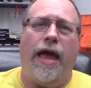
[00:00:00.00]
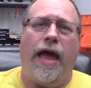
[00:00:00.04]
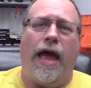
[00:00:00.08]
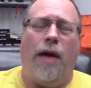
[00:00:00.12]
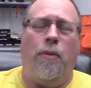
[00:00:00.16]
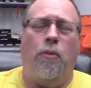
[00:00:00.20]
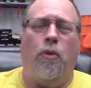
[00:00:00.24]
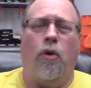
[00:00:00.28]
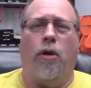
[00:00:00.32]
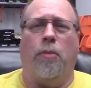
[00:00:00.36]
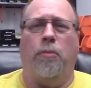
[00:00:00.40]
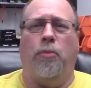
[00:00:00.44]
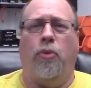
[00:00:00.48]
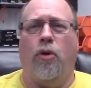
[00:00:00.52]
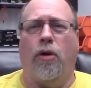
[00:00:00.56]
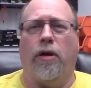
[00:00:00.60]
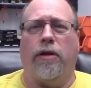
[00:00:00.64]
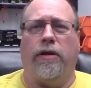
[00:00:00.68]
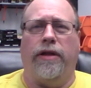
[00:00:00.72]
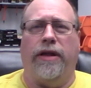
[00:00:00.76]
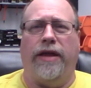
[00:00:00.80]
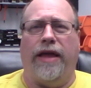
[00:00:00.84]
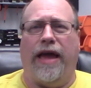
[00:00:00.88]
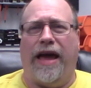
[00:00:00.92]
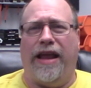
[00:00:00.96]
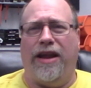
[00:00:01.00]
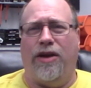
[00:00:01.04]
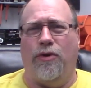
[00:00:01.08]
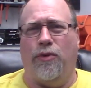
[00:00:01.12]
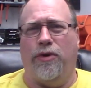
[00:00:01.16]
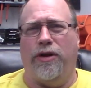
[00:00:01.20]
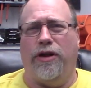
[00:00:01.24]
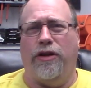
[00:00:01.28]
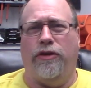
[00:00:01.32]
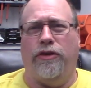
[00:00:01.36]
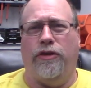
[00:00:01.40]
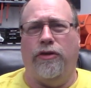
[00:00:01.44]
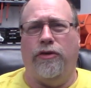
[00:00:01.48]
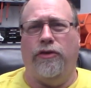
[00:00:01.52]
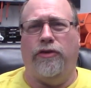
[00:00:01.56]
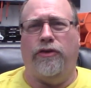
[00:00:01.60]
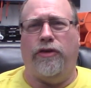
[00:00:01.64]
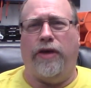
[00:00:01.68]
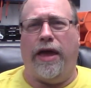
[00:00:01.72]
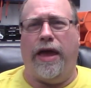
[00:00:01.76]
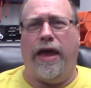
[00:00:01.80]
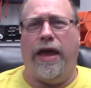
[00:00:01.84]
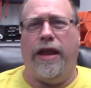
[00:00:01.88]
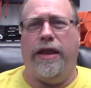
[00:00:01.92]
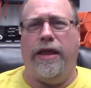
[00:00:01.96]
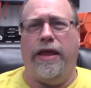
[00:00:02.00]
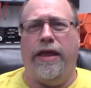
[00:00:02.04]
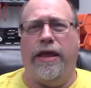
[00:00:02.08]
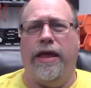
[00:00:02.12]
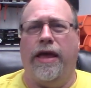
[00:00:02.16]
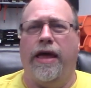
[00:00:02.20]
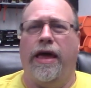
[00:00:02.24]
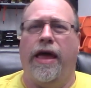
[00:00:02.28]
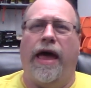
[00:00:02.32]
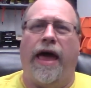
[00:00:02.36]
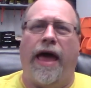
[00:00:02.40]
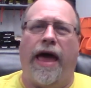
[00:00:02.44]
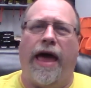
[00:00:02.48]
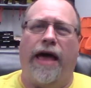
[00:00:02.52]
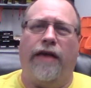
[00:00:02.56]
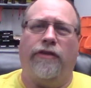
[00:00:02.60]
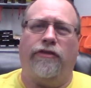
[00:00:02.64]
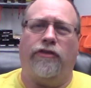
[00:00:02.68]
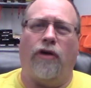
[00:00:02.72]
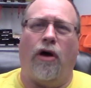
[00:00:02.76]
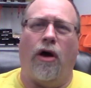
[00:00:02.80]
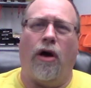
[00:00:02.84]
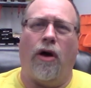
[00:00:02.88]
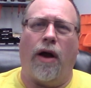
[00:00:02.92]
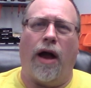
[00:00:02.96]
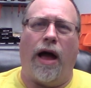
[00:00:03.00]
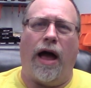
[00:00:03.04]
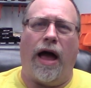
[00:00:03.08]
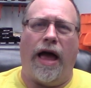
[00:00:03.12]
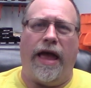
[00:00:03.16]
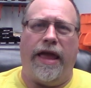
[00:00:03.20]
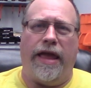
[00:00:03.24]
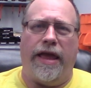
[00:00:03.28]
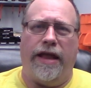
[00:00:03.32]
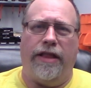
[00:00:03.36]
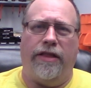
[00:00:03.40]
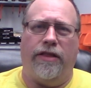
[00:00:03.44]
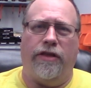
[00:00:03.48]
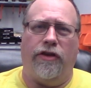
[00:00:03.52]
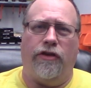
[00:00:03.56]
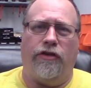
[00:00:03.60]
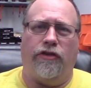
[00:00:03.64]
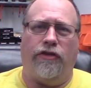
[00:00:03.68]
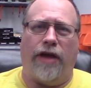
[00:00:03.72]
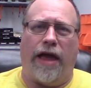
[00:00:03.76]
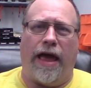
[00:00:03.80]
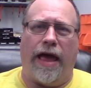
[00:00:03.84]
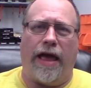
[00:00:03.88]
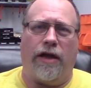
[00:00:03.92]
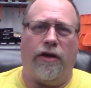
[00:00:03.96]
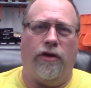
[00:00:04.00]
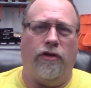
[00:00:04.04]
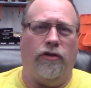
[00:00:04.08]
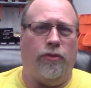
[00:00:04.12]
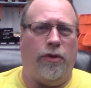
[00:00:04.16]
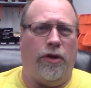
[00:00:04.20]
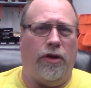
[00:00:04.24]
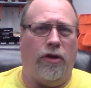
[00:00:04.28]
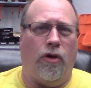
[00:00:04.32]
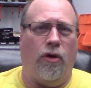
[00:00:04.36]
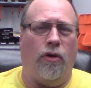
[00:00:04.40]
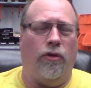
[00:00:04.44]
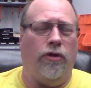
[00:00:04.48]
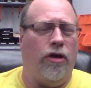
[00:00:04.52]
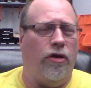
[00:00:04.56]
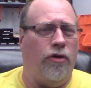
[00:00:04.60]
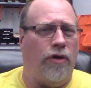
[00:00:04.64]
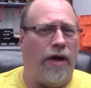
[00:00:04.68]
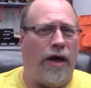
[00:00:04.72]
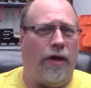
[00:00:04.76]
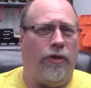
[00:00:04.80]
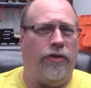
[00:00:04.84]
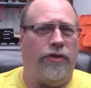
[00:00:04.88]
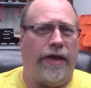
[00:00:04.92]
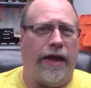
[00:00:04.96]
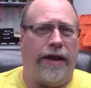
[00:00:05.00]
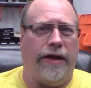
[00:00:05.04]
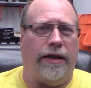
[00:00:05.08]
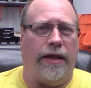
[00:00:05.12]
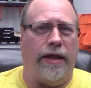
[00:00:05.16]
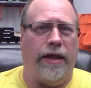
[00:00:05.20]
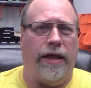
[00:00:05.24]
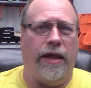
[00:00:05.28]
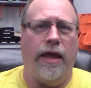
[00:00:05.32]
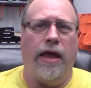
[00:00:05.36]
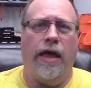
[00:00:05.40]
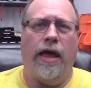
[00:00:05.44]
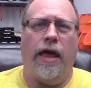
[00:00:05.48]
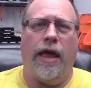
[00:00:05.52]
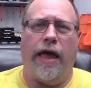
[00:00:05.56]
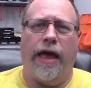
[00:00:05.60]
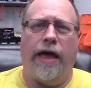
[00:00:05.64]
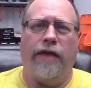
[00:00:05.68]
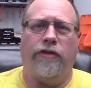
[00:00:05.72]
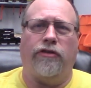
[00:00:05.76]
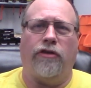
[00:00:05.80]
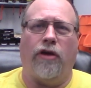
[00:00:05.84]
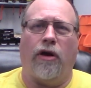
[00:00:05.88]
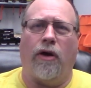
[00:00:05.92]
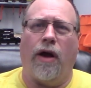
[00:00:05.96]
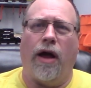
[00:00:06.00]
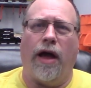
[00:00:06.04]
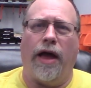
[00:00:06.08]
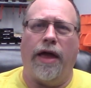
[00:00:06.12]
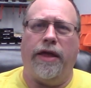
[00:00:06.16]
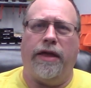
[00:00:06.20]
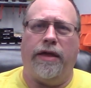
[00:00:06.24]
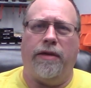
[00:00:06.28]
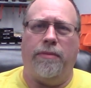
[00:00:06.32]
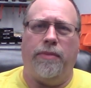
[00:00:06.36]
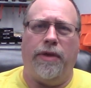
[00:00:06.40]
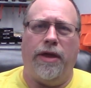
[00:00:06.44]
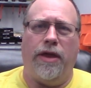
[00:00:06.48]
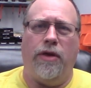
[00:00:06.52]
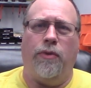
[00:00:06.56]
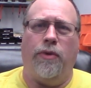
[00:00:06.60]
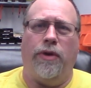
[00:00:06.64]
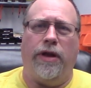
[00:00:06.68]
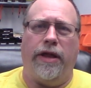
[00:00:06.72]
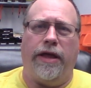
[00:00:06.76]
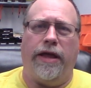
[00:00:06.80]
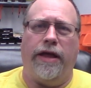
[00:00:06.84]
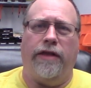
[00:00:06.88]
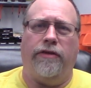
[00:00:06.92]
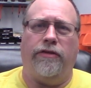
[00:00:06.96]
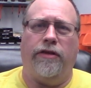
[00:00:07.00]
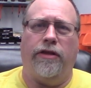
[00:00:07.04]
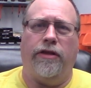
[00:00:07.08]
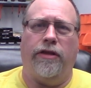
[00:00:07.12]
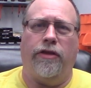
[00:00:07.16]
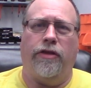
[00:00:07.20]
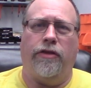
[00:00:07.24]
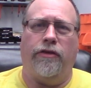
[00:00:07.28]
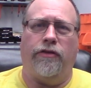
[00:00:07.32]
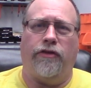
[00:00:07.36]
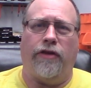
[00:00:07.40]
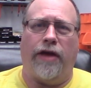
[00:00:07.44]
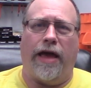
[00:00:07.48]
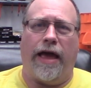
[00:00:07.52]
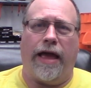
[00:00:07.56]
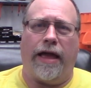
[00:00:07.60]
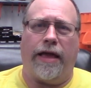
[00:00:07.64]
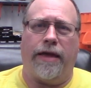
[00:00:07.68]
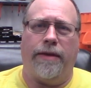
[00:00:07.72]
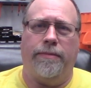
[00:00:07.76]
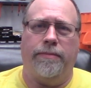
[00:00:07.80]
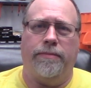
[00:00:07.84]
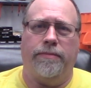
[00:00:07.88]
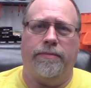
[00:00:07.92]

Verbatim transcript: And more importantly, I didn't want to induce any SRI into the shack because we all know how deadly SRI can be when it gets into the shack.